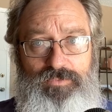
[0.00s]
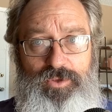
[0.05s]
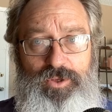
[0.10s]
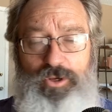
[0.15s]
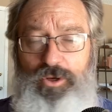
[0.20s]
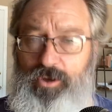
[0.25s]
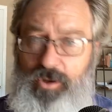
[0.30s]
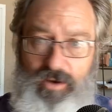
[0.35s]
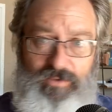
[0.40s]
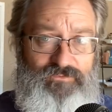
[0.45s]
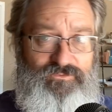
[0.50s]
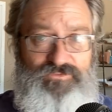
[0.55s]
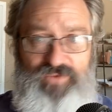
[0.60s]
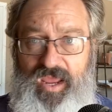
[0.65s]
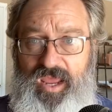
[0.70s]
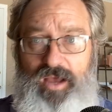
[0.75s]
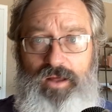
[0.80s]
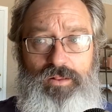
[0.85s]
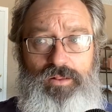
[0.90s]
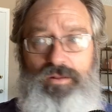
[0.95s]
You're going to
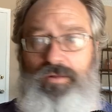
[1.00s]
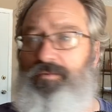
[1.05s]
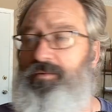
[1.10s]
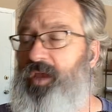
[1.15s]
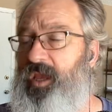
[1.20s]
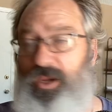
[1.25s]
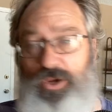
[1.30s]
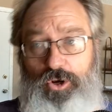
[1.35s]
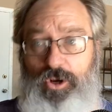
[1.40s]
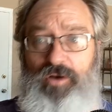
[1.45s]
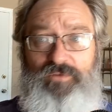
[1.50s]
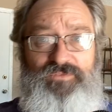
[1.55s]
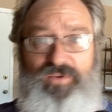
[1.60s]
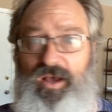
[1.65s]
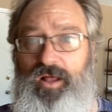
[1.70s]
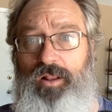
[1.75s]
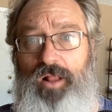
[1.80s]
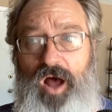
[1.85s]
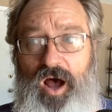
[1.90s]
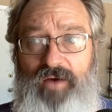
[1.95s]
fail, and you're going to
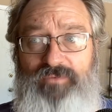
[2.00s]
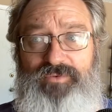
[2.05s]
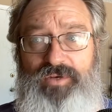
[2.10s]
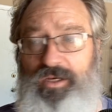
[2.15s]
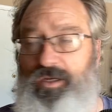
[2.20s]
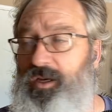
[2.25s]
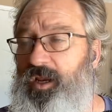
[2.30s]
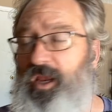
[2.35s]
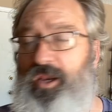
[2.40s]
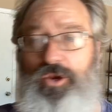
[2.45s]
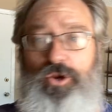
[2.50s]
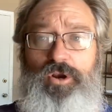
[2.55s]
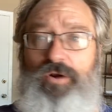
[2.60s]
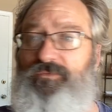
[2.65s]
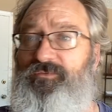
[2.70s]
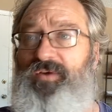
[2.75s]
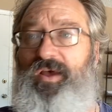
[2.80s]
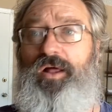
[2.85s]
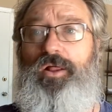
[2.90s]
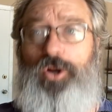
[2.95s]
fail often, and you're going
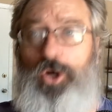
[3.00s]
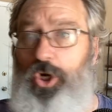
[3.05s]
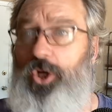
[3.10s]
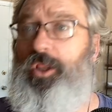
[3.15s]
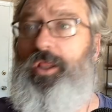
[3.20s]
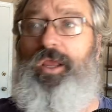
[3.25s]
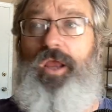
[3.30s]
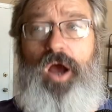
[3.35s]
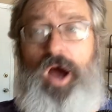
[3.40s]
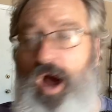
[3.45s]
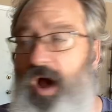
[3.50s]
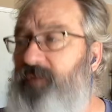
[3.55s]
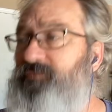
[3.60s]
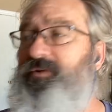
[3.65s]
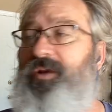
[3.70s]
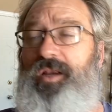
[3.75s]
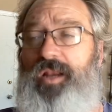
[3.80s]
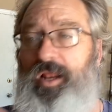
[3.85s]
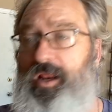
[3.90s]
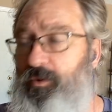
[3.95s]
to fail early
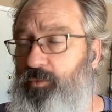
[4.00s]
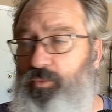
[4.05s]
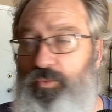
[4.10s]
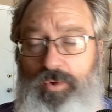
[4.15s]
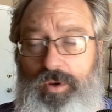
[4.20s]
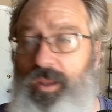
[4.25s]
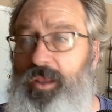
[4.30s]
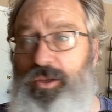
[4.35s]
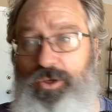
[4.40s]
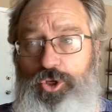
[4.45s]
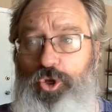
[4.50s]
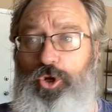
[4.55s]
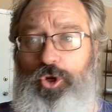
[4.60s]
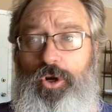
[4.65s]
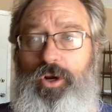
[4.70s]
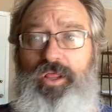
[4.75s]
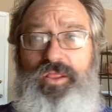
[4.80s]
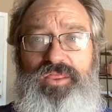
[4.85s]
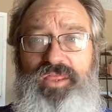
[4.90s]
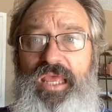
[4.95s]
often, and you're
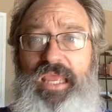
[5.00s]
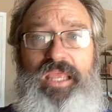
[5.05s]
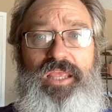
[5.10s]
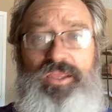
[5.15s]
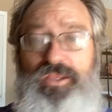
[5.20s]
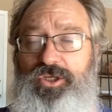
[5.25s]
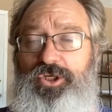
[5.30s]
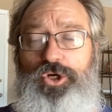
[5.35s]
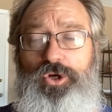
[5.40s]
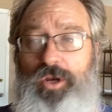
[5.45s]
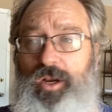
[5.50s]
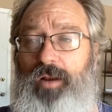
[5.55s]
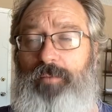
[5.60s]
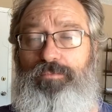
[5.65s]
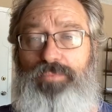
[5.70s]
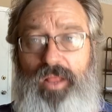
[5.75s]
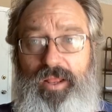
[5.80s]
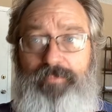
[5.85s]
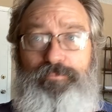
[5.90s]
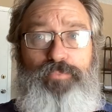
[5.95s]
going to think that you're in a
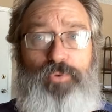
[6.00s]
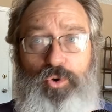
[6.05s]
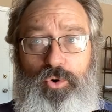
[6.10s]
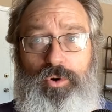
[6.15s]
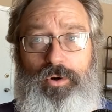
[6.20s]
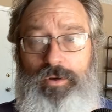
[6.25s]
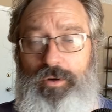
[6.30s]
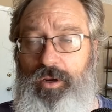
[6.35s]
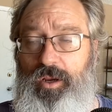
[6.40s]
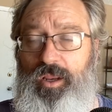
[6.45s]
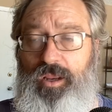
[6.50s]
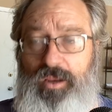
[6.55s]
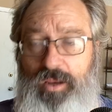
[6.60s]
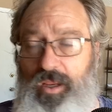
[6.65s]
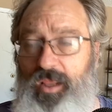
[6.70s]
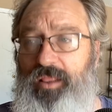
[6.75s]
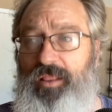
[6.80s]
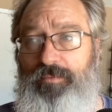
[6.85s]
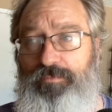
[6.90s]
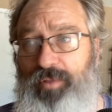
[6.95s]
Bloodborne
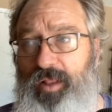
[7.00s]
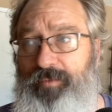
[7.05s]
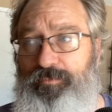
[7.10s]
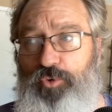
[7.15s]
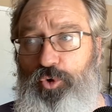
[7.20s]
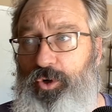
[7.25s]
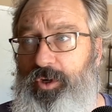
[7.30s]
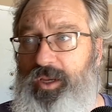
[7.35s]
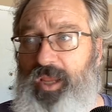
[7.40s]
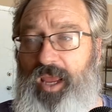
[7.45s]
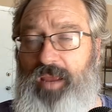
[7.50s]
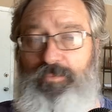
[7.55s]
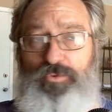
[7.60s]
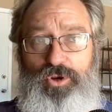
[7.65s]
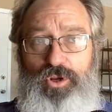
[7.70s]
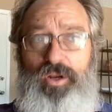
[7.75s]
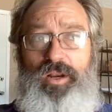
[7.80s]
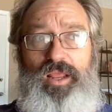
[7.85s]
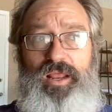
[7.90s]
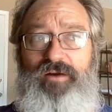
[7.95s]
in the Bloodborne game. You're
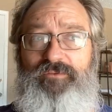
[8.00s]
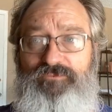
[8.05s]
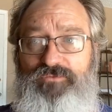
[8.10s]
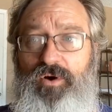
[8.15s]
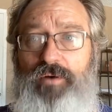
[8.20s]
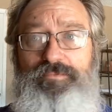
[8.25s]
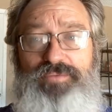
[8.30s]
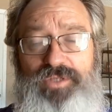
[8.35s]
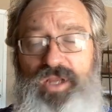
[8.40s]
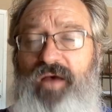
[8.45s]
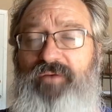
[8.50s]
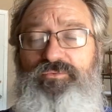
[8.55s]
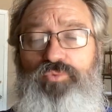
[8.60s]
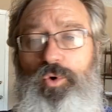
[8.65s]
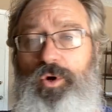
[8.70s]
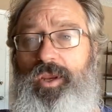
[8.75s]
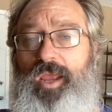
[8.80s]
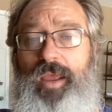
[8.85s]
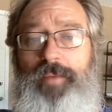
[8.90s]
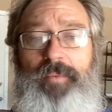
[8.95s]
going to in a From
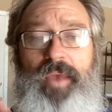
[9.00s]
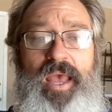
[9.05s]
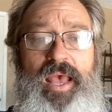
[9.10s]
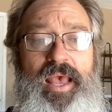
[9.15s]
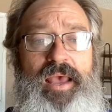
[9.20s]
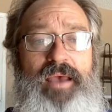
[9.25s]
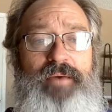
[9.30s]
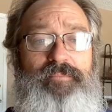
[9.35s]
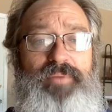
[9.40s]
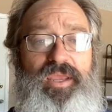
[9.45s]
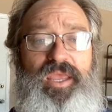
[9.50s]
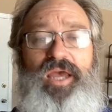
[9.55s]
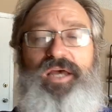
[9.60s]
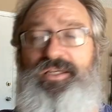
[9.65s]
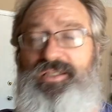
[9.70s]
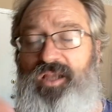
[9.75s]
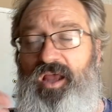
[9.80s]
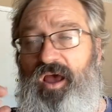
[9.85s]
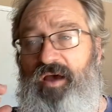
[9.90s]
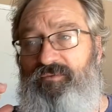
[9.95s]
Software game
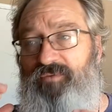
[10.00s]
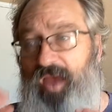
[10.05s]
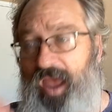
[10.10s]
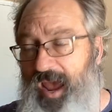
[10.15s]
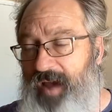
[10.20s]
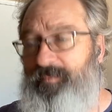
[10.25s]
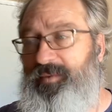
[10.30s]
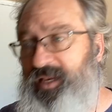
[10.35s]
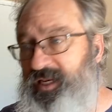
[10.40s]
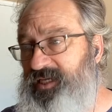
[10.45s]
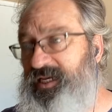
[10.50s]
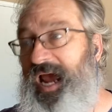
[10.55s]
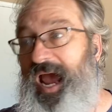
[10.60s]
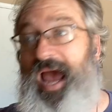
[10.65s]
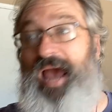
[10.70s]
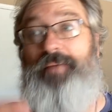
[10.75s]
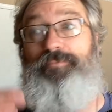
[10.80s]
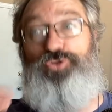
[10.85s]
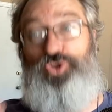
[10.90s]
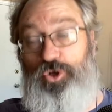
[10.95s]
because of how many
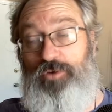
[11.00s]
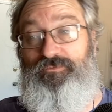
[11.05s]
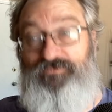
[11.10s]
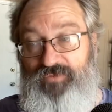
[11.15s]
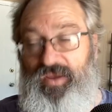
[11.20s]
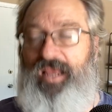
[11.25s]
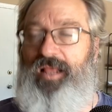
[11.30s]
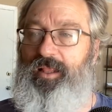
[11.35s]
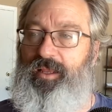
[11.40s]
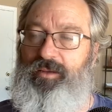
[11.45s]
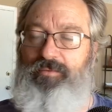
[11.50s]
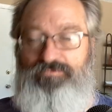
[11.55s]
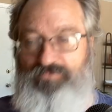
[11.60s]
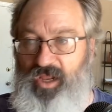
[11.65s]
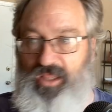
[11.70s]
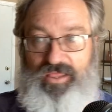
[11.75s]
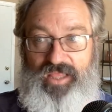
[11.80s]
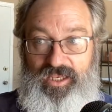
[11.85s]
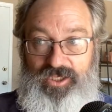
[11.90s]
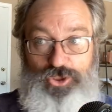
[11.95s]
times you're failing.
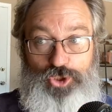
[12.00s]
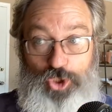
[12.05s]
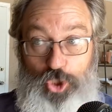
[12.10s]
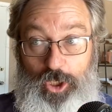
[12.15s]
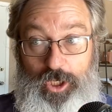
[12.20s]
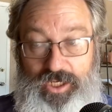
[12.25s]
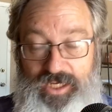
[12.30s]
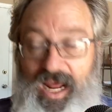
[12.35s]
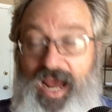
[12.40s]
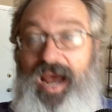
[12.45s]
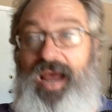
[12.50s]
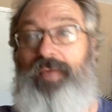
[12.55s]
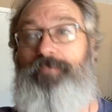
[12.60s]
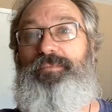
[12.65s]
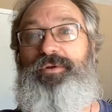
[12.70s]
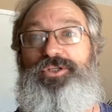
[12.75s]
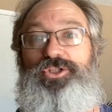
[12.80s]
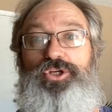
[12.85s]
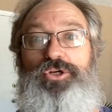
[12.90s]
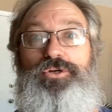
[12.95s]
Not that you're going to die,
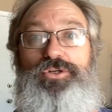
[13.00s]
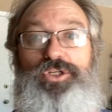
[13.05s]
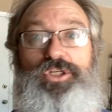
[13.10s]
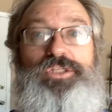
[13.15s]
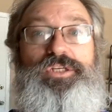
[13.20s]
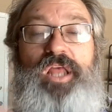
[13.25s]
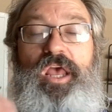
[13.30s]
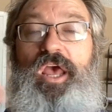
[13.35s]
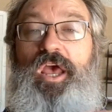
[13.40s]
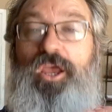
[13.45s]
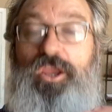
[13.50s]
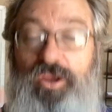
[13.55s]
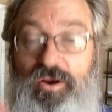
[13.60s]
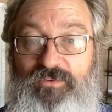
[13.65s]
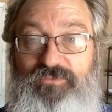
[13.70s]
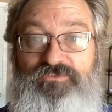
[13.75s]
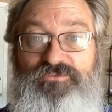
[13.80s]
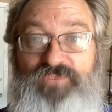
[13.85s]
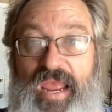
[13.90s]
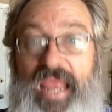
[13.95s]
but you just you're
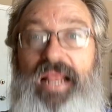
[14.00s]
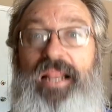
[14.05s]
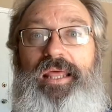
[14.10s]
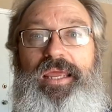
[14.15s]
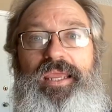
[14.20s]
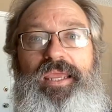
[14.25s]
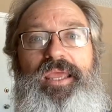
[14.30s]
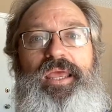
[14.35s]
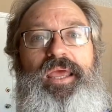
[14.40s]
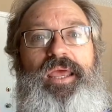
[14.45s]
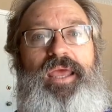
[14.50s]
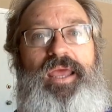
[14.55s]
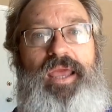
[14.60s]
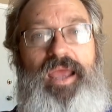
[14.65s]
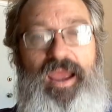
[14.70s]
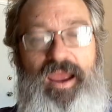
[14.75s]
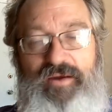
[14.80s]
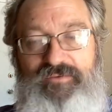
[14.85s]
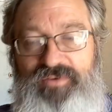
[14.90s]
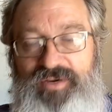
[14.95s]
failing
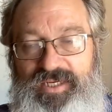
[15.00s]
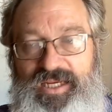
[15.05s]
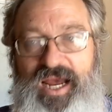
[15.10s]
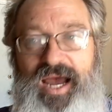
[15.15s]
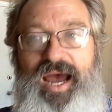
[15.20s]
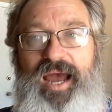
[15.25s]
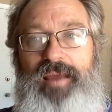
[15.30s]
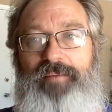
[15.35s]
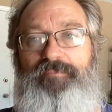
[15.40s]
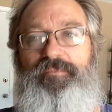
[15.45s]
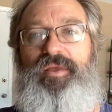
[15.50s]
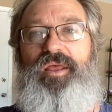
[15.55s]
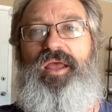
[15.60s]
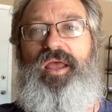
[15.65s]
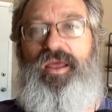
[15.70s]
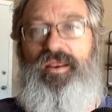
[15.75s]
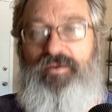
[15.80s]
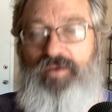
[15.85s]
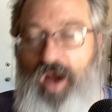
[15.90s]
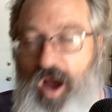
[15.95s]
every time
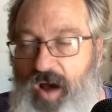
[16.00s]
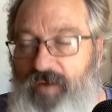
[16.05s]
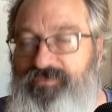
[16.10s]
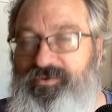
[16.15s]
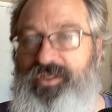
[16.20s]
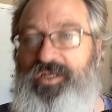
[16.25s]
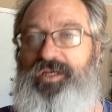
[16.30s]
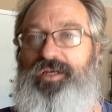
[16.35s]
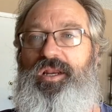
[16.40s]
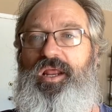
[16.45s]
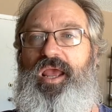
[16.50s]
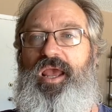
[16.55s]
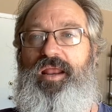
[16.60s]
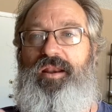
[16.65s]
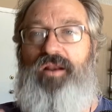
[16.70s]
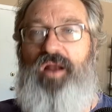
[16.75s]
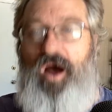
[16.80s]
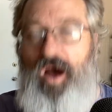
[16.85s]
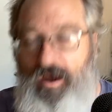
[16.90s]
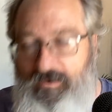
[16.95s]
and often
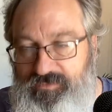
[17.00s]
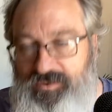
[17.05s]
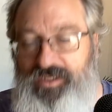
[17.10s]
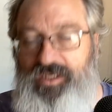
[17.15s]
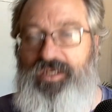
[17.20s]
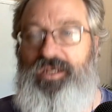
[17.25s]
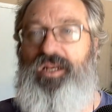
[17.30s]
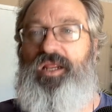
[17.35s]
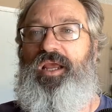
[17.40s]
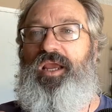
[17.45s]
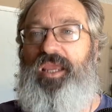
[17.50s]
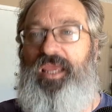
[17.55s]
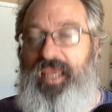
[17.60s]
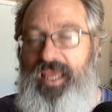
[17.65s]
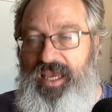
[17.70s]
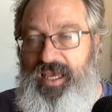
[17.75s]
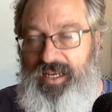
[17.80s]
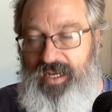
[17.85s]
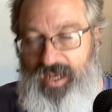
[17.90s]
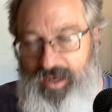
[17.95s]
and often
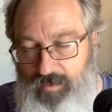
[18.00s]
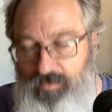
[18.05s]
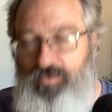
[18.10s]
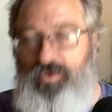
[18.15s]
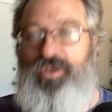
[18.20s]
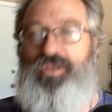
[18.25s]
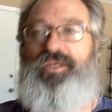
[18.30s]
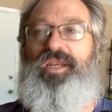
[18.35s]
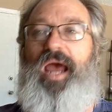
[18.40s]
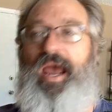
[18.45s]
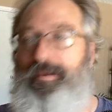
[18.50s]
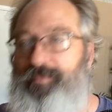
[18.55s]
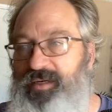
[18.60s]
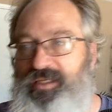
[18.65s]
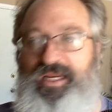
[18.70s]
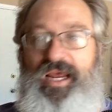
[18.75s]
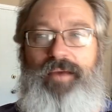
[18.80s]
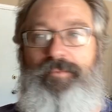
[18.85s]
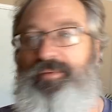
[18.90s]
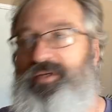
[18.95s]
again and time and
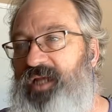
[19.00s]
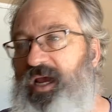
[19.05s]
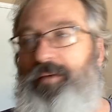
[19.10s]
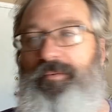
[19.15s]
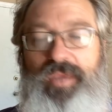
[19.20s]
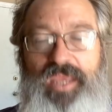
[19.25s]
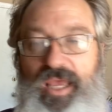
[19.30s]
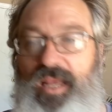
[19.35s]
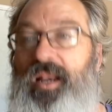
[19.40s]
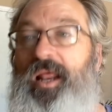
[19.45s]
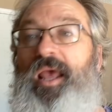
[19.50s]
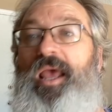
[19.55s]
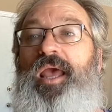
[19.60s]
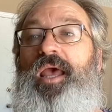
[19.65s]
time and time again.